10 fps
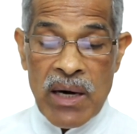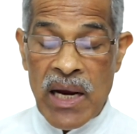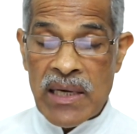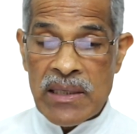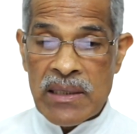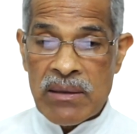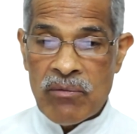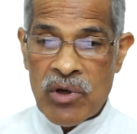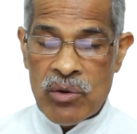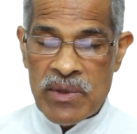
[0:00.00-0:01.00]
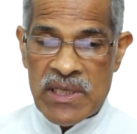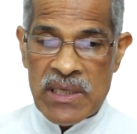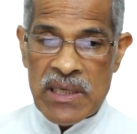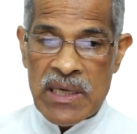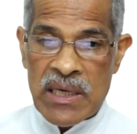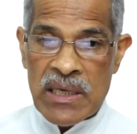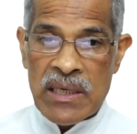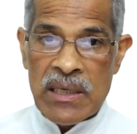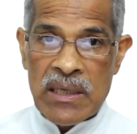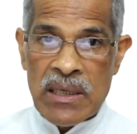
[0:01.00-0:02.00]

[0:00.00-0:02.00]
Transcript: Right? What do we see here?